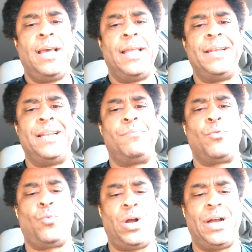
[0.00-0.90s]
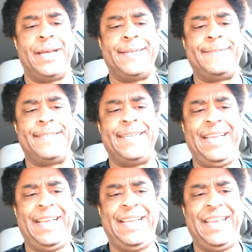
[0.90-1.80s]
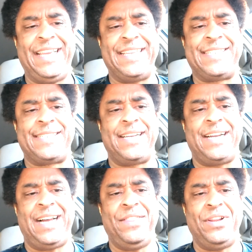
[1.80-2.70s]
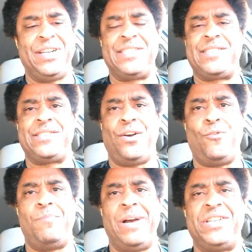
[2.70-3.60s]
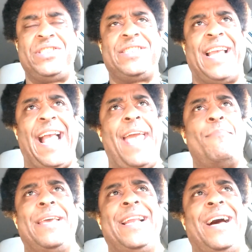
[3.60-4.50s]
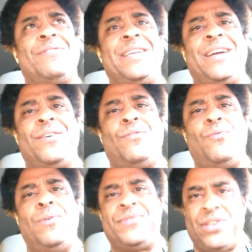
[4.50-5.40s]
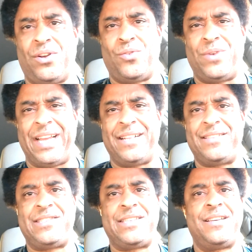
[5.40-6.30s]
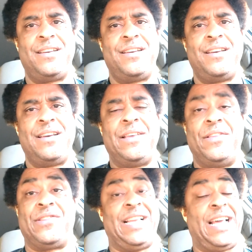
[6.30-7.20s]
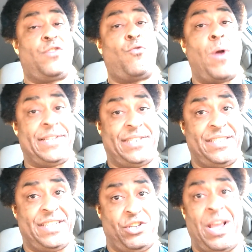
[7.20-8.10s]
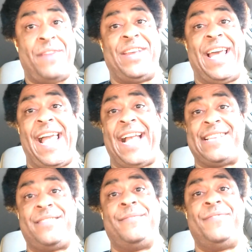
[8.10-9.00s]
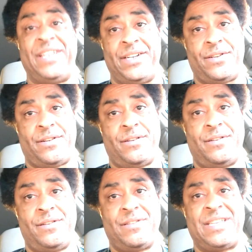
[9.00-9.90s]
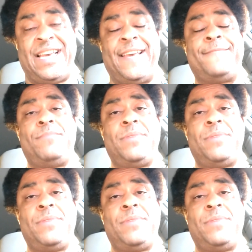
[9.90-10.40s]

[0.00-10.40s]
Number one is there is so much scamming out there with solo ads. there's a lot of questions that you have to ask the vendor, okay?